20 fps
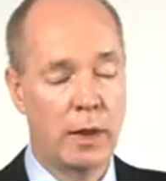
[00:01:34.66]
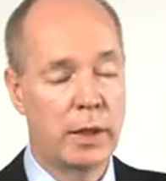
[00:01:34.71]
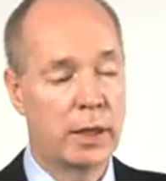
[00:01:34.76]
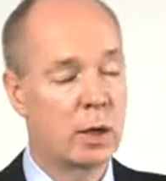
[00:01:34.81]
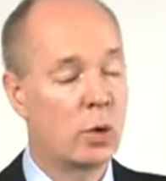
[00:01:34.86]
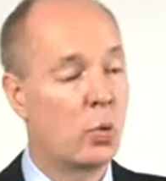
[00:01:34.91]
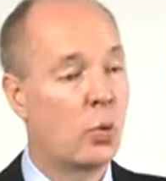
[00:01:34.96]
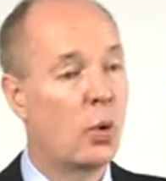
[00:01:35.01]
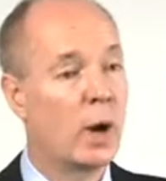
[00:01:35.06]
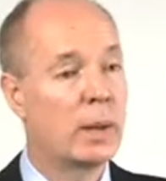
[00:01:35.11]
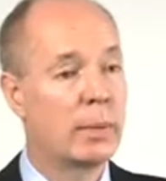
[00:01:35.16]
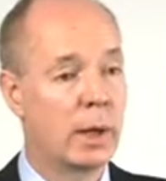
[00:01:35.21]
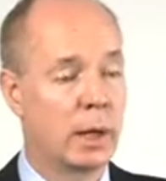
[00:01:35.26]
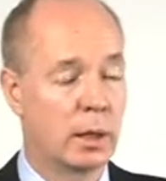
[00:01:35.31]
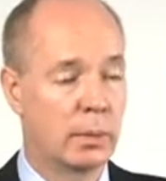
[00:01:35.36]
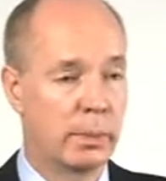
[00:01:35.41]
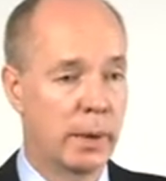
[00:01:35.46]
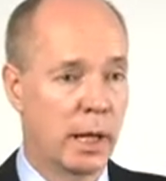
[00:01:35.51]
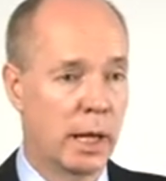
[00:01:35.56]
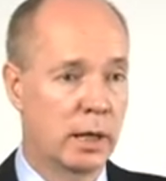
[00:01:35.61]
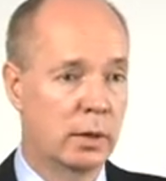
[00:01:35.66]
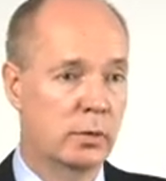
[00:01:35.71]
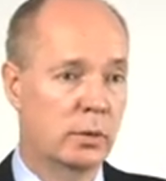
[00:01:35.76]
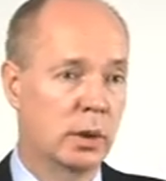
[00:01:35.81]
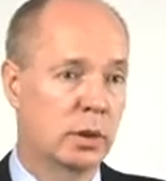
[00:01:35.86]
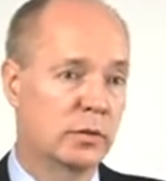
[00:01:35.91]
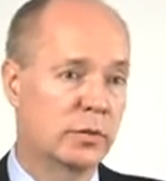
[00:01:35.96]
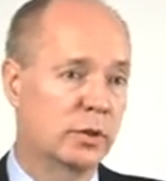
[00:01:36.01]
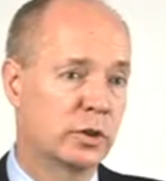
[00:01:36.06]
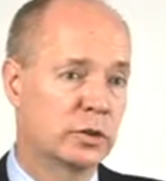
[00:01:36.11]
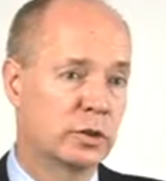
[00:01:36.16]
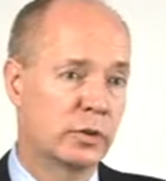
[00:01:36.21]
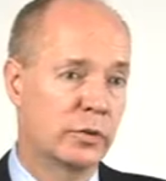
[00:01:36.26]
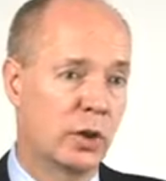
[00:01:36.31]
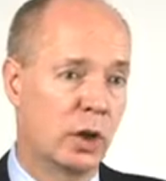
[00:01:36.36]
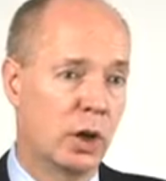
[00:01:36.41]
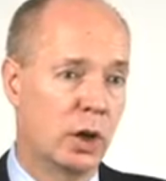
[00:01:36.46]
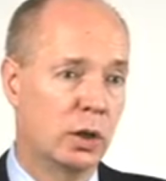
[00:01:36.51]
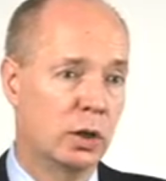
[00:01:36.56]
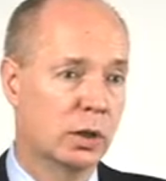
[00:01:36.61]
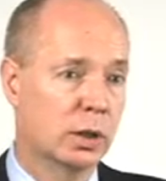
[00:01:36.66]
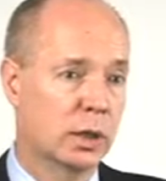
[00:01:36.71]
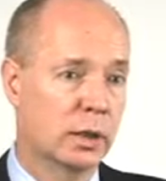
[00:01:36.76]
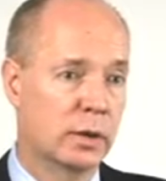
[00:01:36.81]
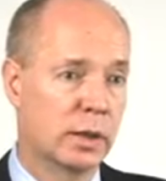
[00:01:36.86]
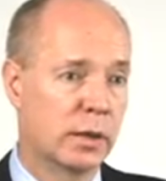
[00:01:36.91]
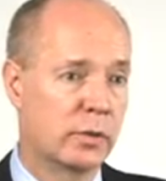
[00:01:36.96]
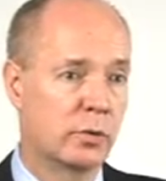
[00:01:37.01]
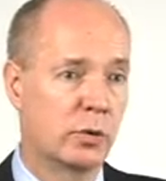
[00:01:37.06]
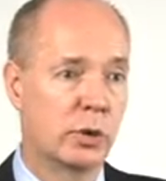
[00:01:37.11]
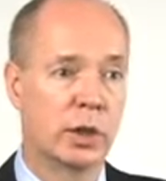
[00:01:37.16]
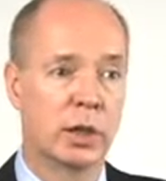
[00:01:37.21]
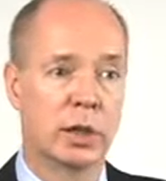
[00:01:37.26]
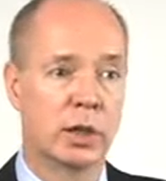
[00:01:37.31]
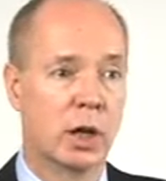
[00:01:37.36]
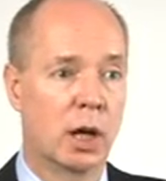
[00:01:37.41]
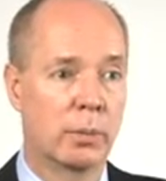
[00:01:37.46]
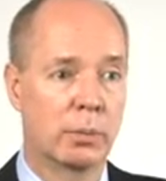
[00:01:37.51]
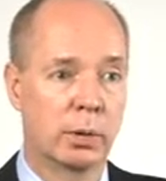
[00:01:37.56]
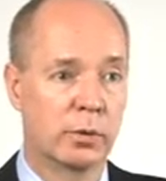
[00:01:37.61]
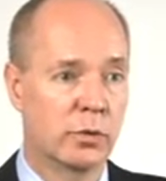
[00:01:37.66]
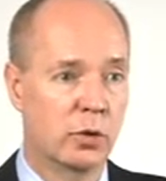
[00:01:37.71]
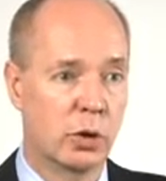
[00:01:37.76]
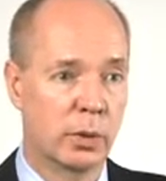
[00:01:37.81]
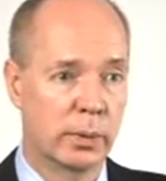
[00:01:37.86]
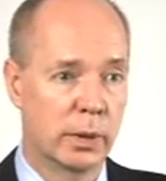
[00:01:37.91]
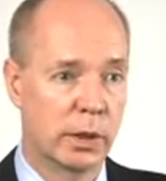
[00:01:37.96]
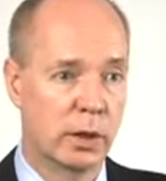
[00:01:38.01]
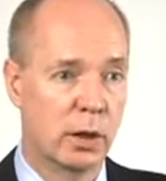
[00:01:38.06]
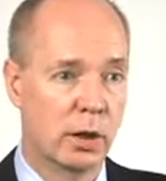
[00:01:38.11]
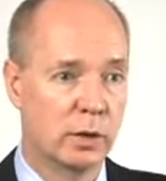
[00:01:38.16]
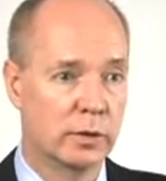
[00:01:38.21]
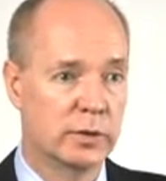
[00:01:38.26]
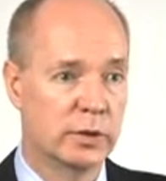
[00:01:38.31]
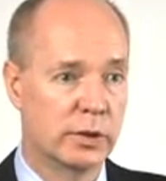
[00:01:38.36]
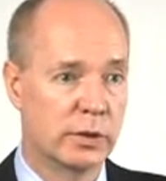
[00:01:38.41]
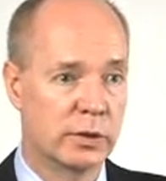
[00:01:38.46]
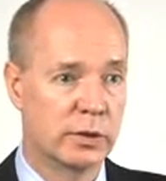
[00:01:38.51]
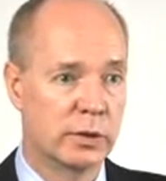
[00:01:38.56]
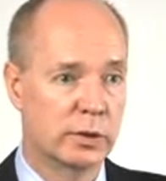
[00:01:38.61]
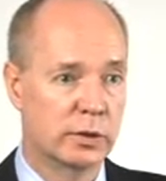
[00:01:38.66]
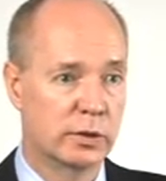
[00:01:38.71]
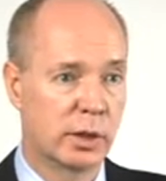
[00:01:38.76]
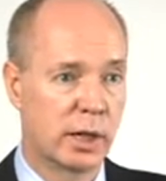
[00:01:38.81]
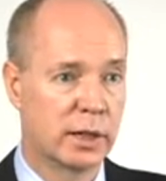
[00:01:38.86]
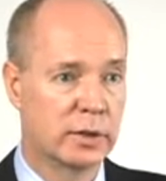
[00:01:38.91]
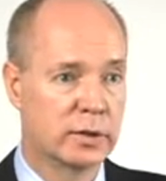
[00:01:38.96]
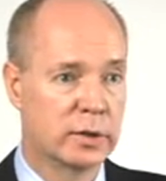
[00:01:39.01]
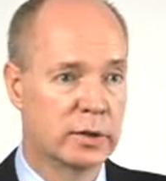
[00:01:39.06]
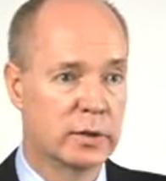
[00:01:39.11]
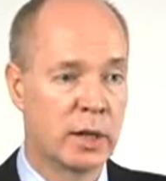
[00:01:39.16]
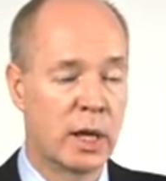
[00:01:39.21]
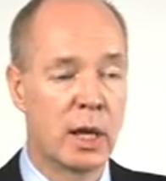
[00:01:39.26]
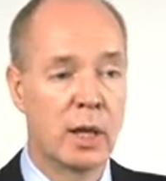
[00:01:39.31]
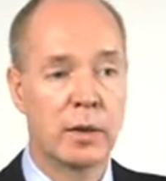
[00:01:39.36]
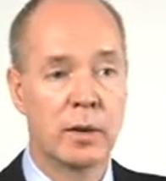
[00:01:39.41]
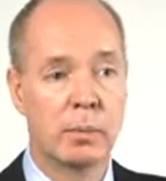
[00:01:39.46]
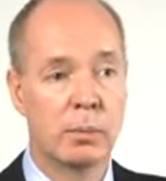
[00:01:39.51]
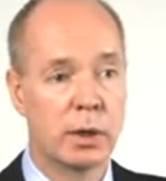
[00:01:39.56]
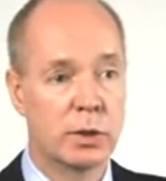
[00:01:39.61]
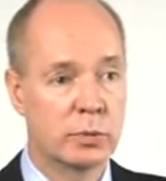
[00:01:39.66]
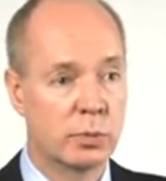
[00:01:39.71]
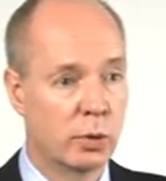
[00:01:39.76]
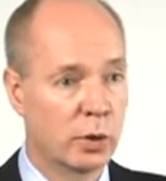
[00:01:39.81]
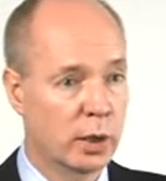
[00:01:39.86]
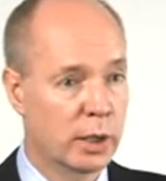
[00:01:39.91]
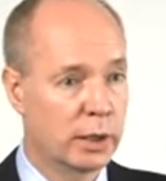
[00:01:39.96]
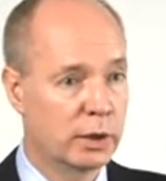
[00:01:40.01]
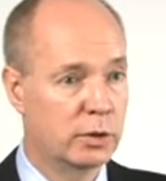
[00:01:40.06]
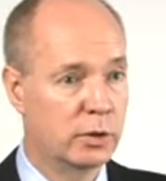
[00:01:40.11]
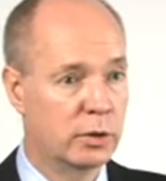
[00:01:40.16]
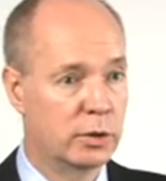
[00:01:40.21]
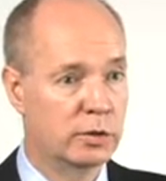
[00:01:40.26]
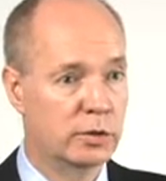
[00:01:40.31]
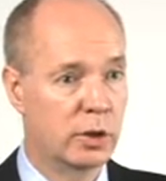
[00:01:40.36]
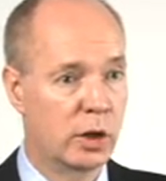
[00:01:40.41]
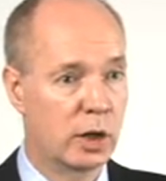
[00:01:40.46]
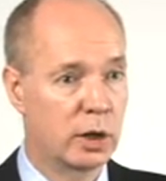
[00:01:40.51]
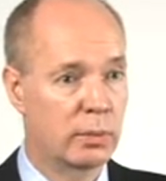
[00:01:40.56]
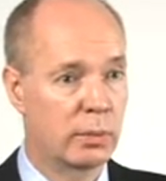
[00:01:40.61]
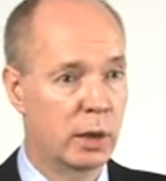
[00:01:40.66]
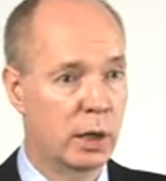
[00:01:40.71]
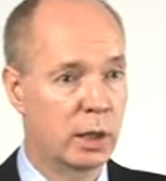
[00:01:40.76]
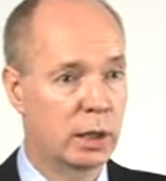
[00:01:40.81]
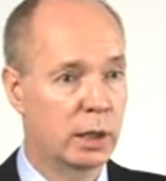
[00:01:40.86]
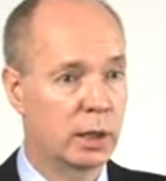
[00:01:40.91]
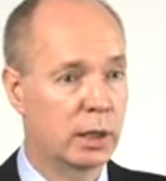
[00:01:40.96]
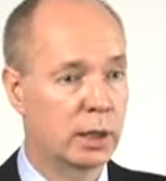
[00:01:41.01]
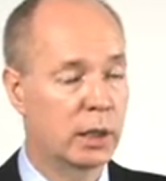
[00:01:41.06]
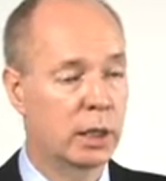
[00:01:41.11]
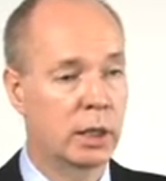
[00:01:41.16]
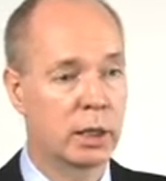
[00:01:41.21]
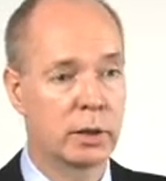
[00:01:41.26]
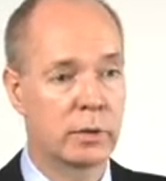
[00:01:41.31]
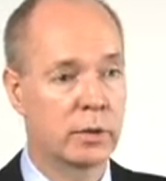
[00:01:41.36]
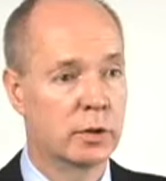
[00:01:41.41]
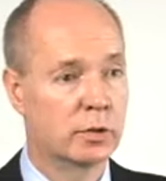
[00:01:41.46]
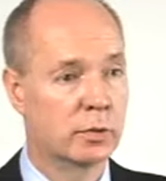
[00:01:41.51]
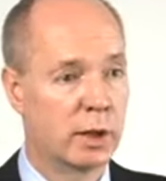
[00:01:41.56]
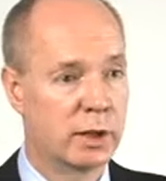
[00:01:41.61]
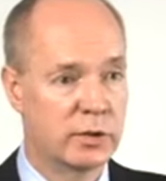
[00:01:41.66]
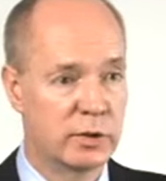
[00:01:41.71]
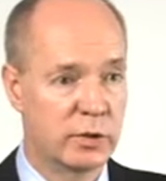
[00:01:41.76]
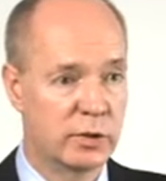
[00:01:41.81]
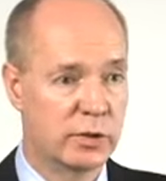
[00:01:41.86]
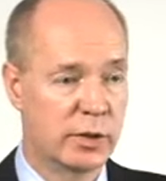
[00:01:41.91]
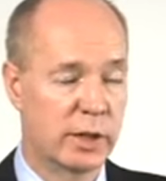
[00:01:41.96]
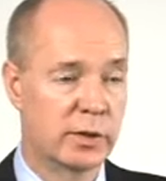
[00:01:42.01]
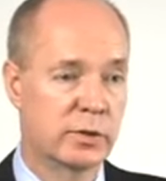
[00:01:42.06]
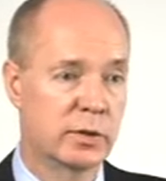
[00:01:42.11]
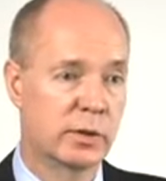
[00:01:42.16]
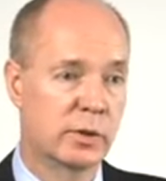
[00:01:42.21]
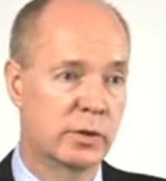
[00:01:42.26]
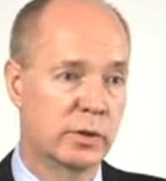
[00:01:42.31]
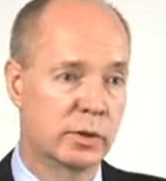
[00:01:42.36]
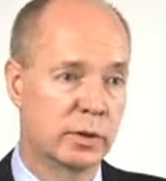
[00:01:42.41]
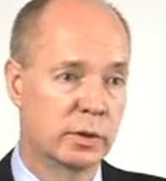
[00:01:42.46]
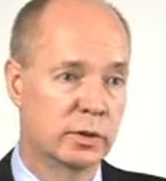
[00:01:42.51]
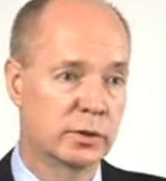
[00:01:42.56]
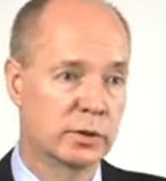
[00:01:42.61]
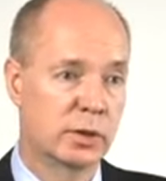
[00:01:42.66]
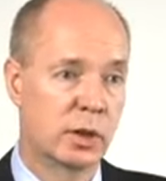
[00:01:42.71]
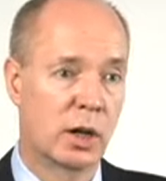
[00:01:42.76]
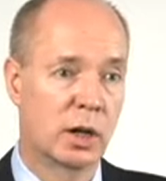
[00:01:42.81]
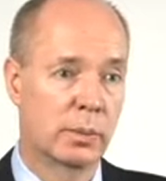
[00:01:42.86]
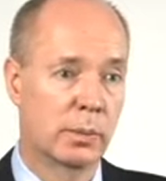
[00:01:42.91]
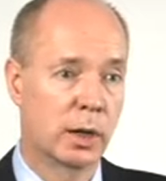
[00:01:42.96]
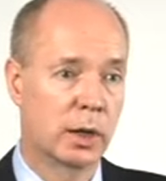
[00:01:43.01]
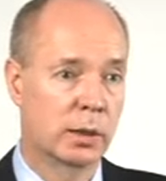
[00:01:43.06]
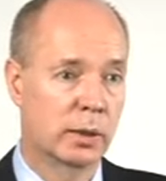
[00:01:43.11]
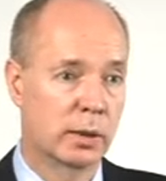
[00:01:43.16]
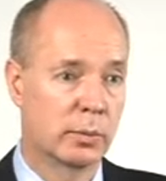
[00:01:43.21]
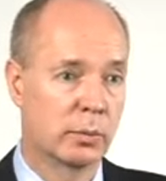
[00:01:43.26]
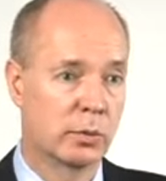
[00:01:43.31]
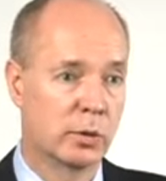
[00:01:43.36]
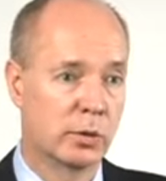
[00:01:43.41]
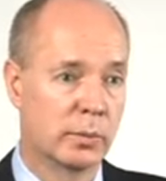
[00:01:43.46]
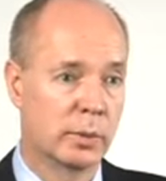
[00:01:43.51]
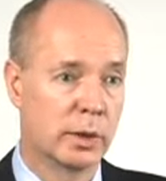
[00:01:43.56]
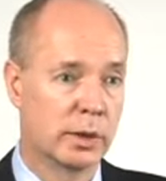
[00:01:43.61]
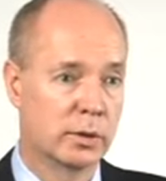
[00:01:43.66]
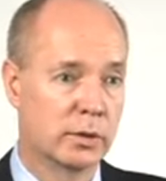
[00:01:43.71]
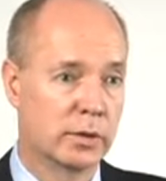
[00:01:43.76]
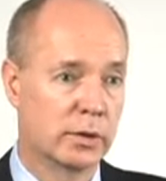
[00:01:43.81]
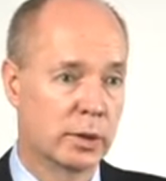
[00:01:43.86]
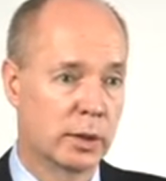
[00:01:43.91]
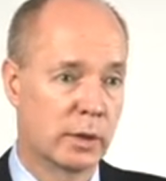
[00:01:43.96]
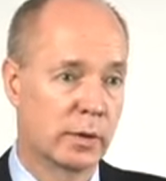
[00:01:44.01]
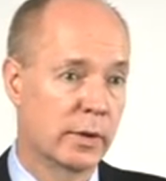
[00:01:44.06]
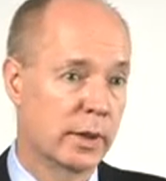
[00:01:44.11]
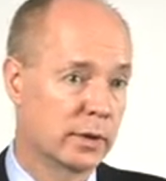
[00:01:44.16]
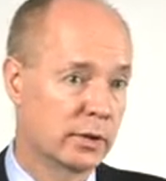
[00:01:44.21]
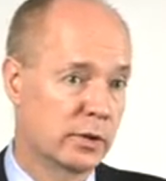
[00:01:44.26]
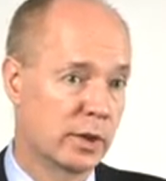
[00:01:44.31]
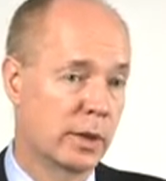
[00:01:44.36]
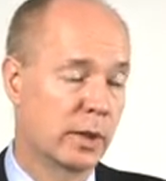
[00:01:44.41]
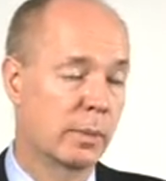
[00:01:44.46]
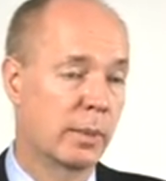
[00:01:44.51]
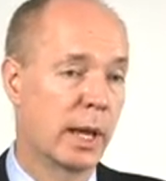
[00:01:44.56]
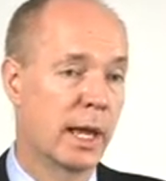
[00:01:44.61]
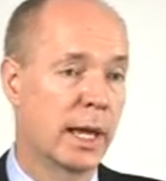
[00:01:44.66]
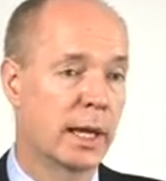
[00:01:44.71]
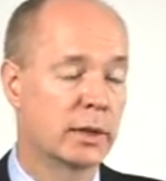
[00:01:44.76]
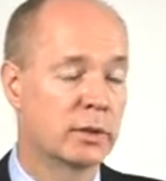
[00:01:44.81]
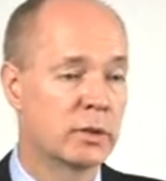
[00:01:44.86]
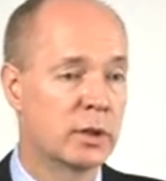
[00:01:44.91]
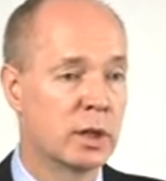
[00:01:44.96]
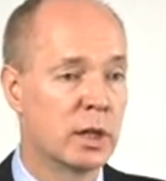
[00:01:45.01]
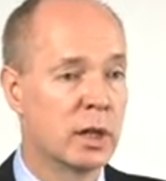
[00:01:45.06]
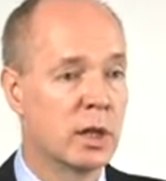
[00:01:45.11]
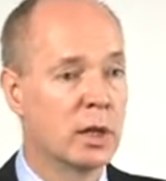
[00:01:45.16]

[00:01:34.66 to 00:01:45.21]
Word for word: I think way better bet. Well, first of all, uh, they've really not performed at all since this crisis. They're much more linked to the stock market, and they're twice as sensitive to stock market movements uh, than, say, the banks.